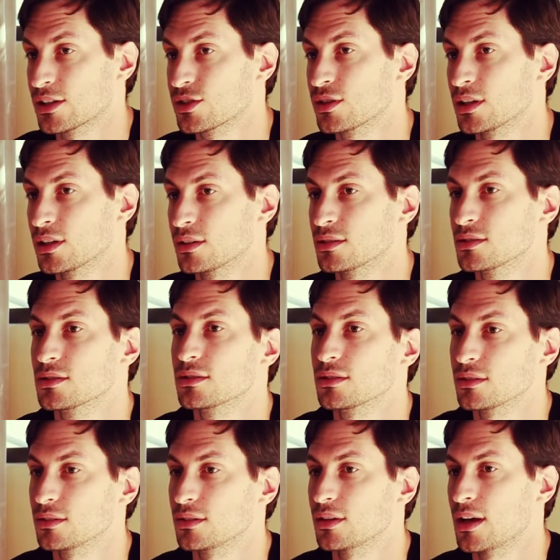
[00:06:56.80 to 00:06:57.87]
lecturing it
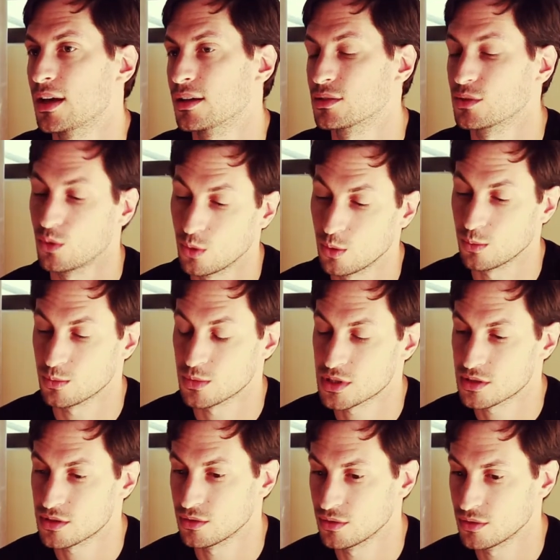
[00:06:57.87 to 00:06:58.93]
at ORMS
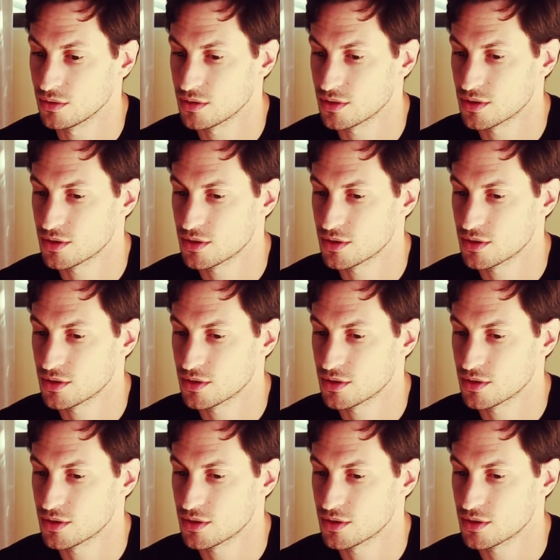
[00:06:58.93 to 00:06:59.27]
to